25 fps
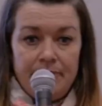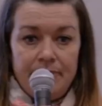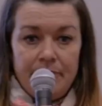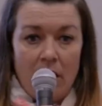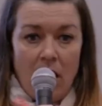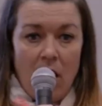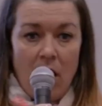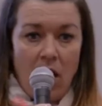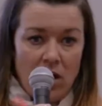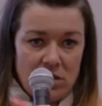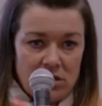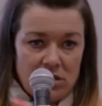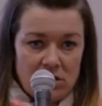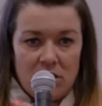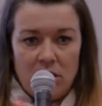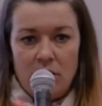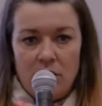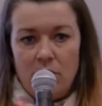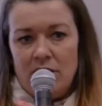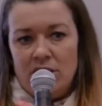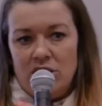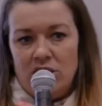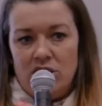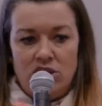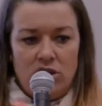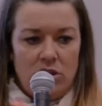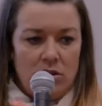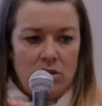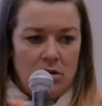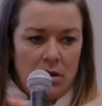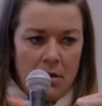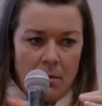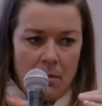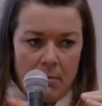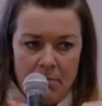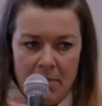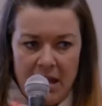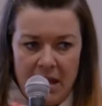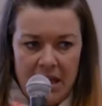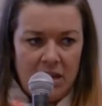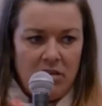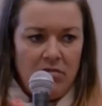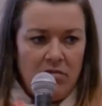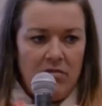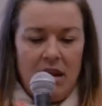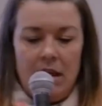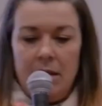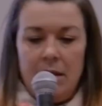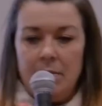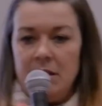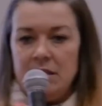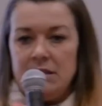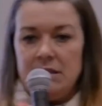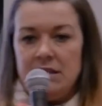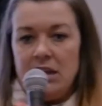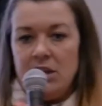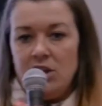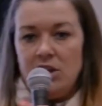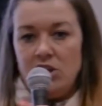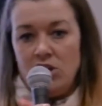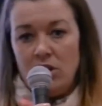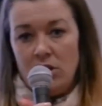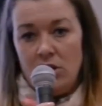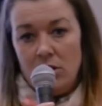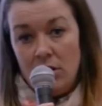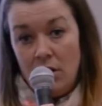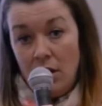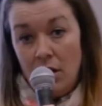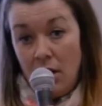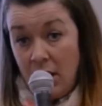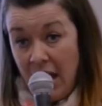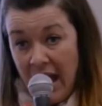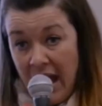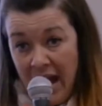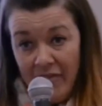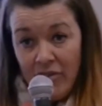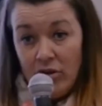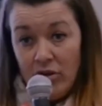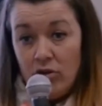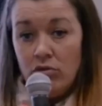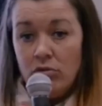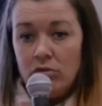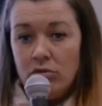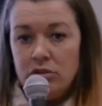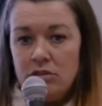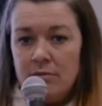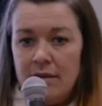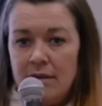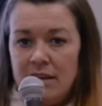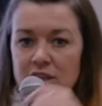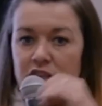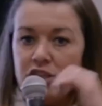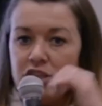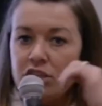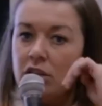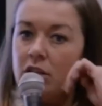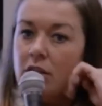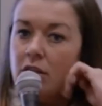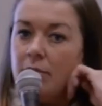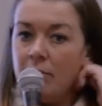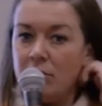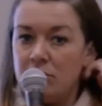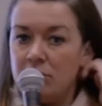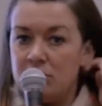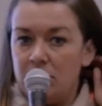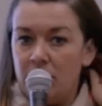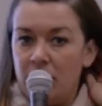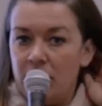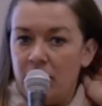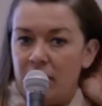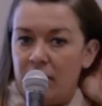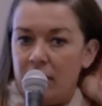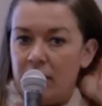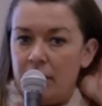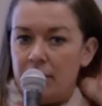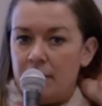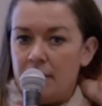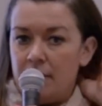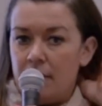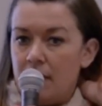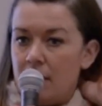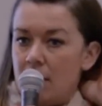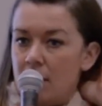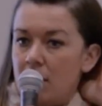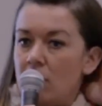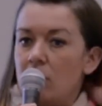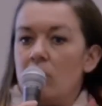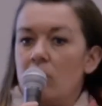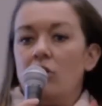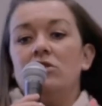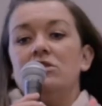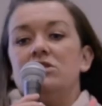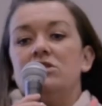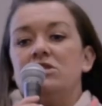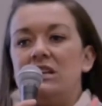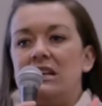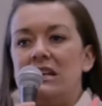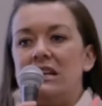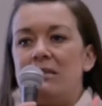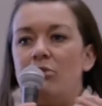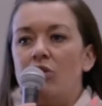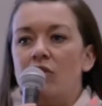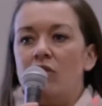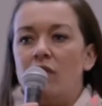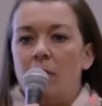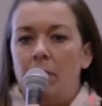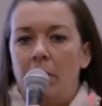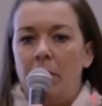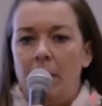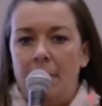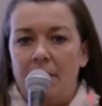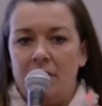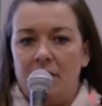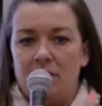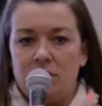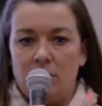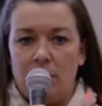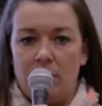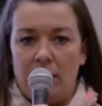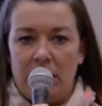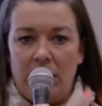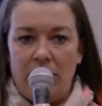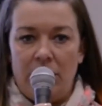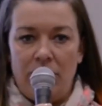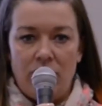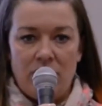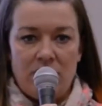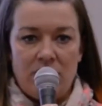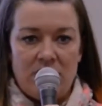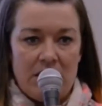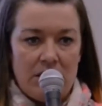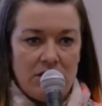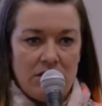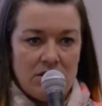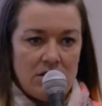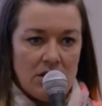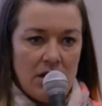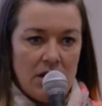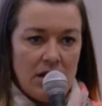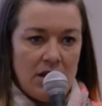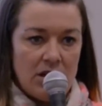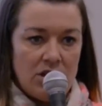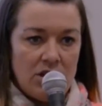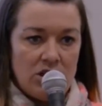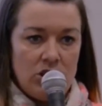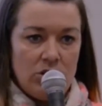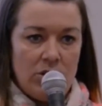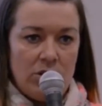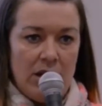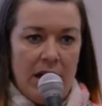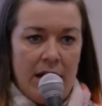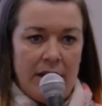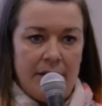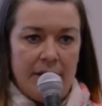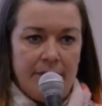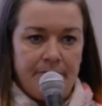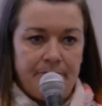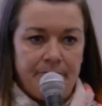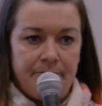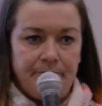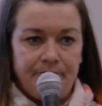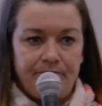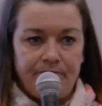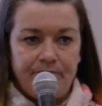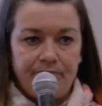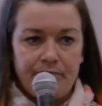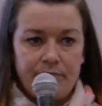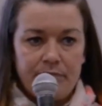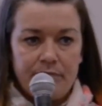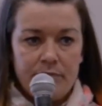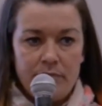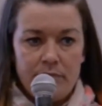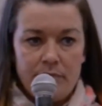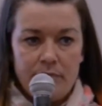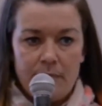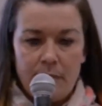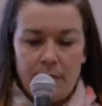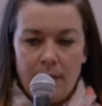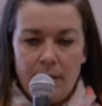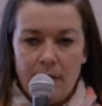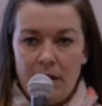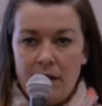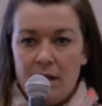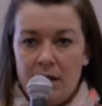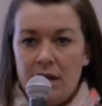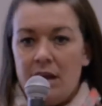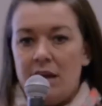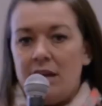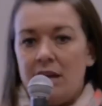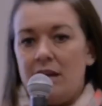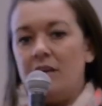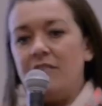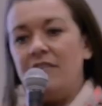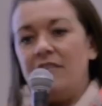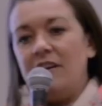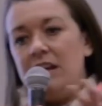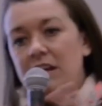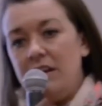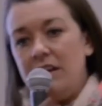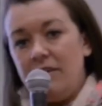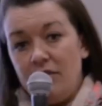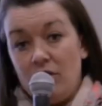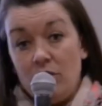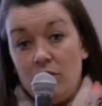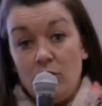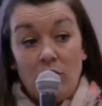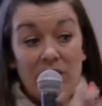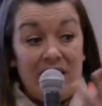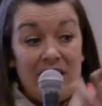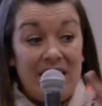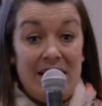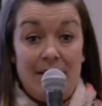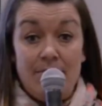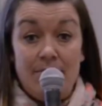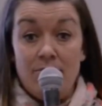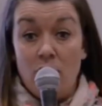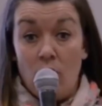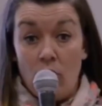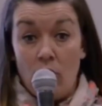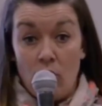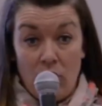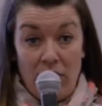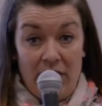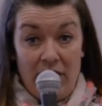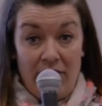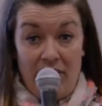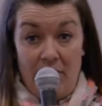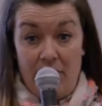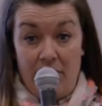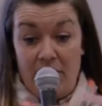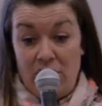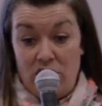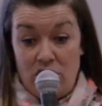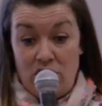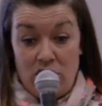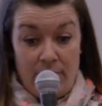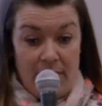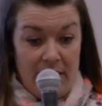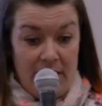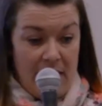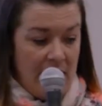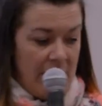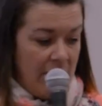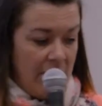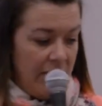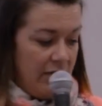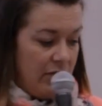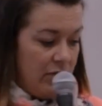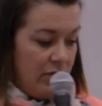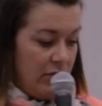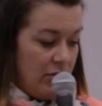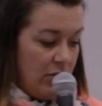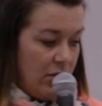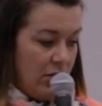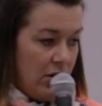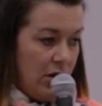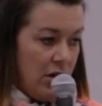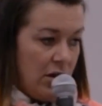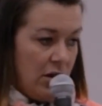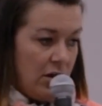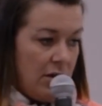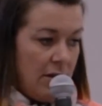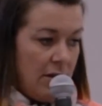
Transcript: Ask a question, make a recommendation, have a call to action at the bottom of it. Constantly moving people as quickly through the sales cycle as you can. Now if any of you want any more information about how this would work,